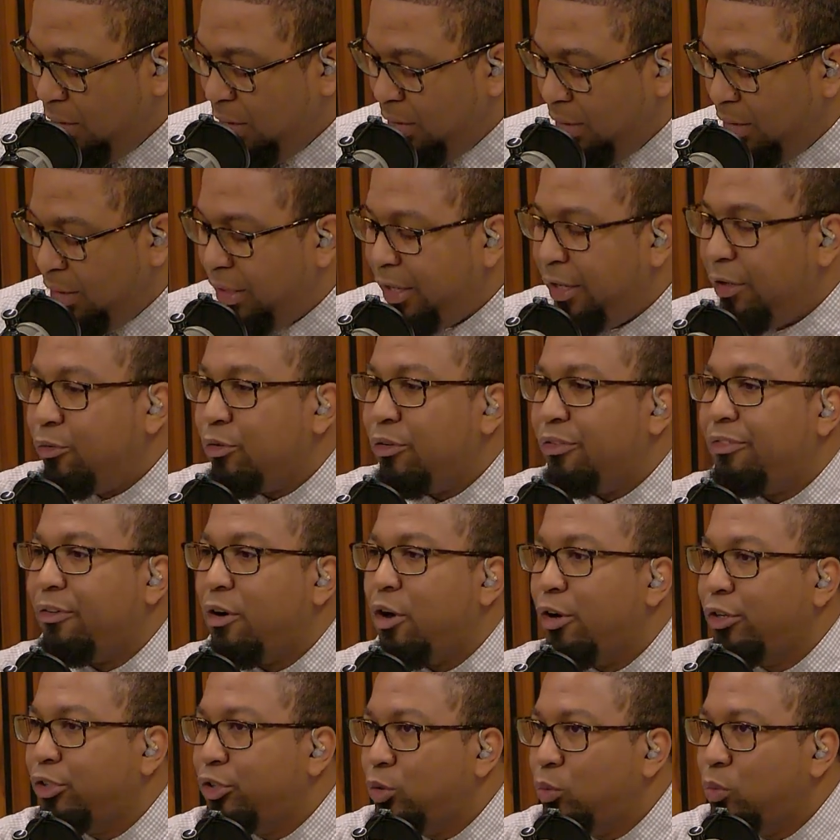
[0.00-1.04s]
he's
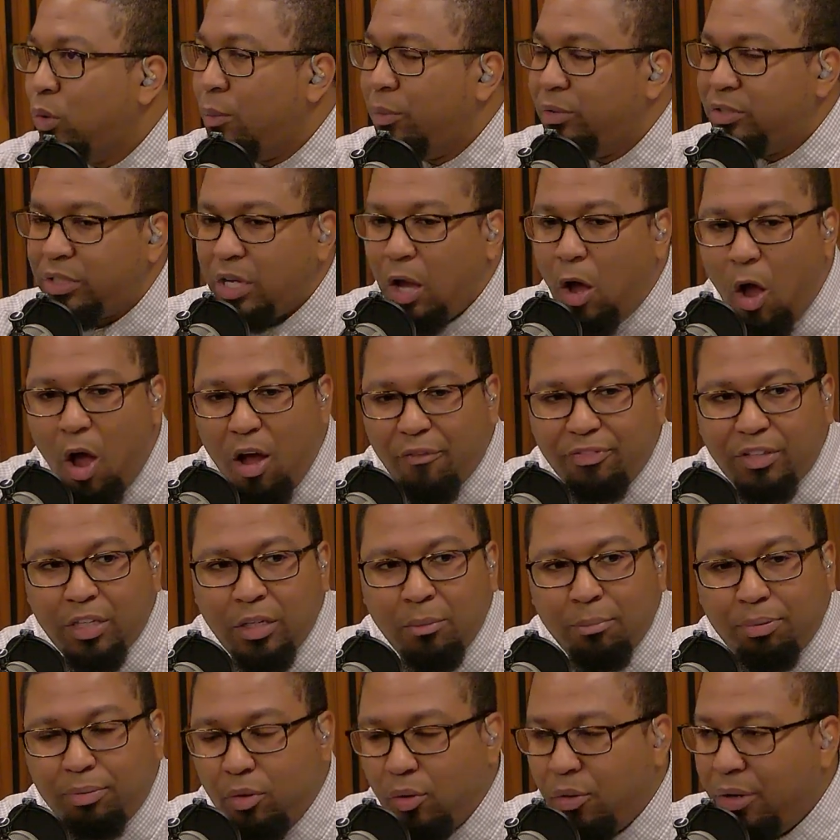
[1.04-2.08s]
referring to what was often
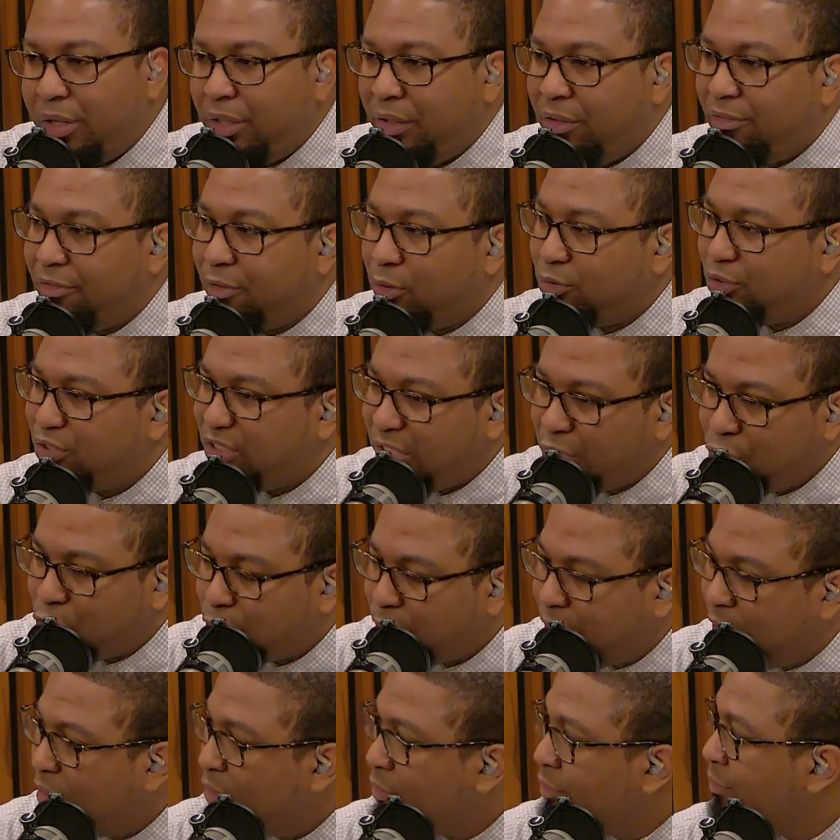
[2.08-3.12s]
employed in the first
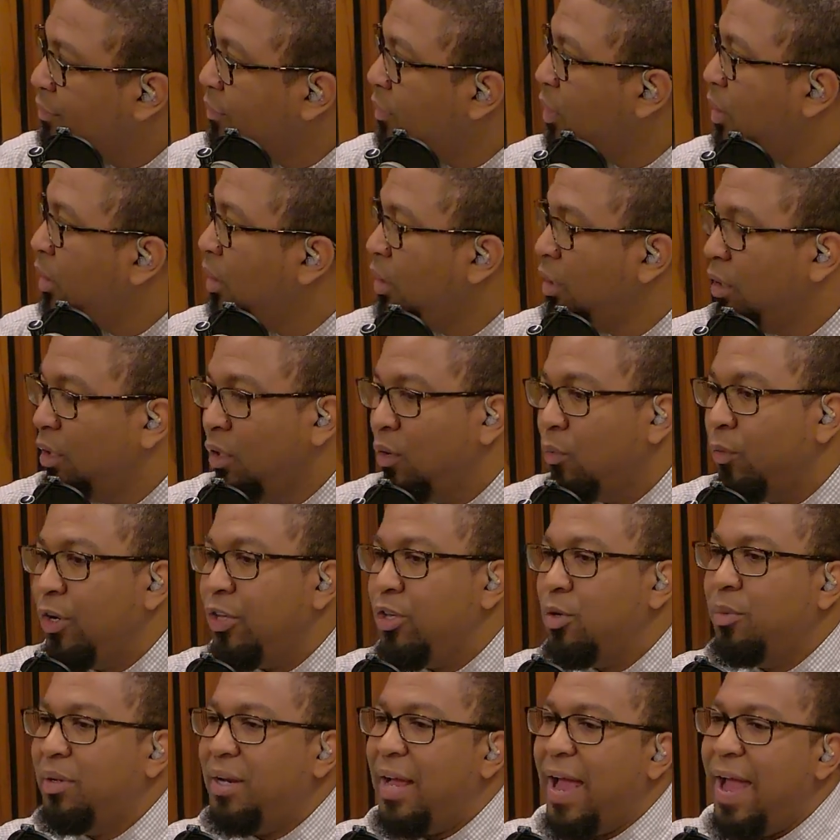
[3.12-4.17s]
century where
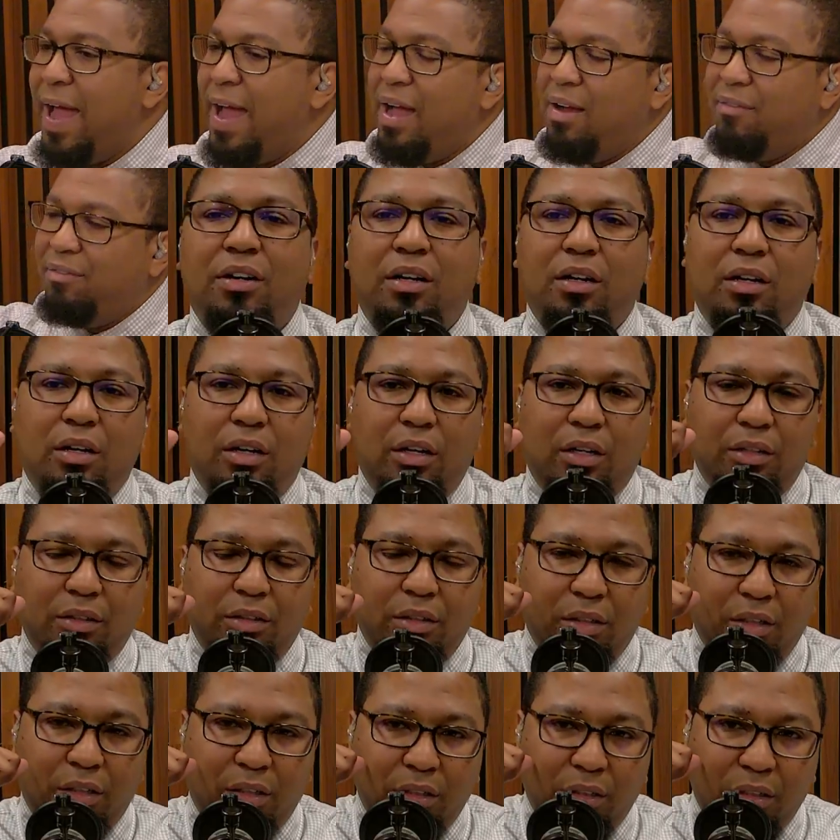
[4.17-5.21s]
you would have a, a,
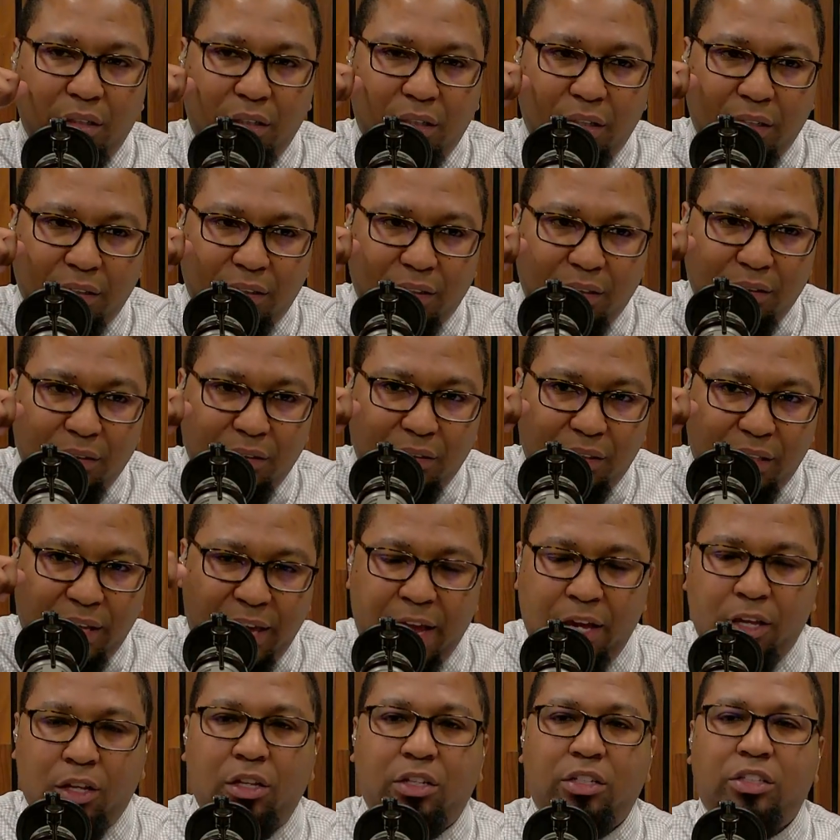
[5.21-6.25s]
a, a
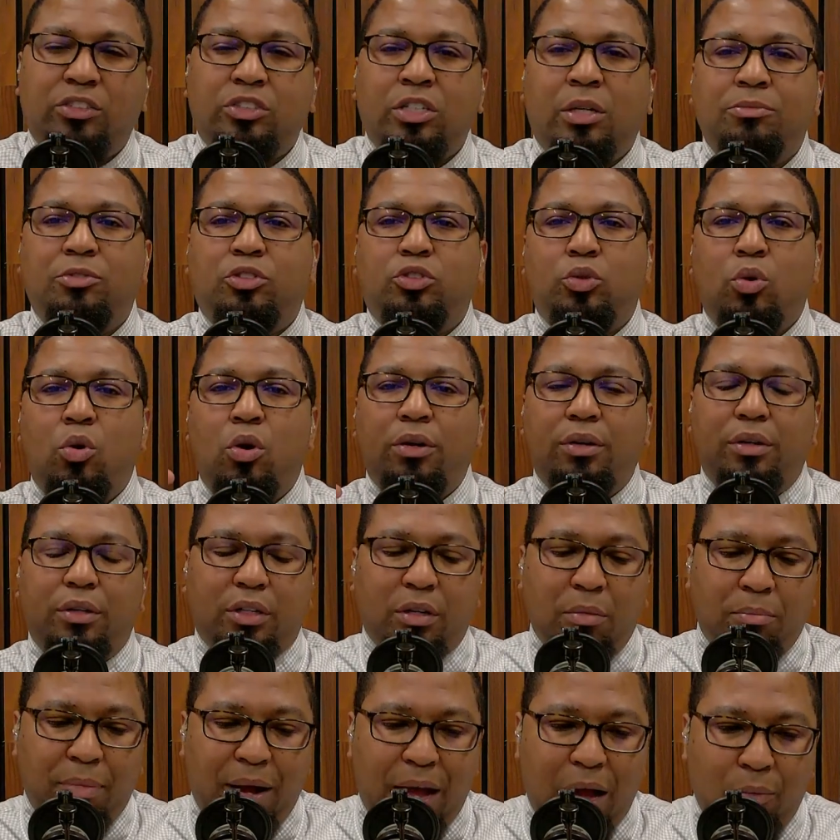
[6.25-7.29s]
candle of some sort
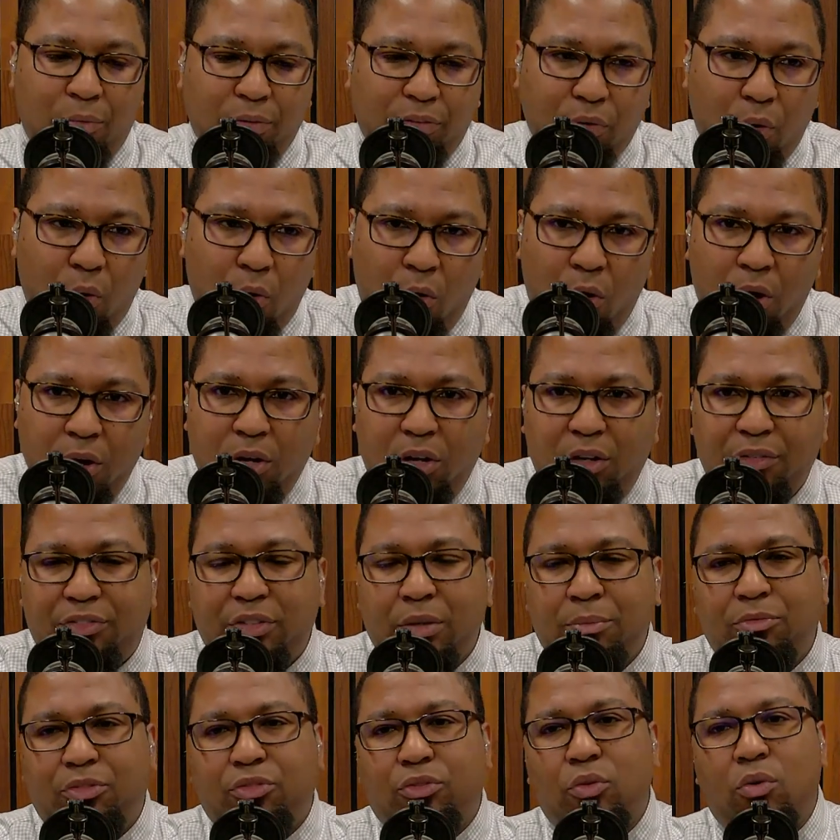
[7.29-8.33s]
combined with oil of
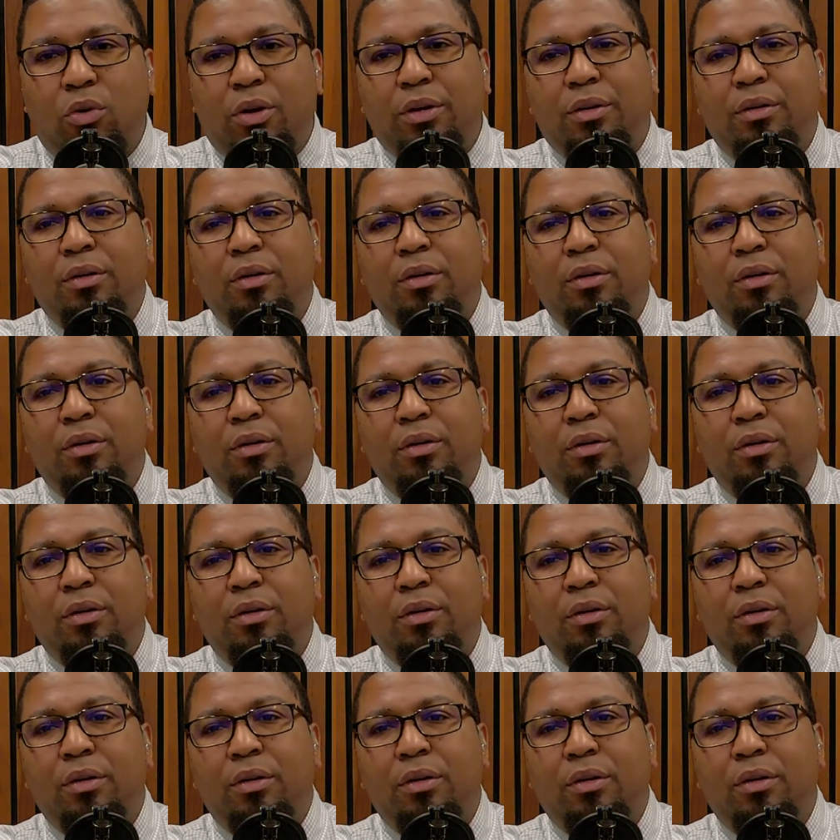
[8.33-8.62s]
some sort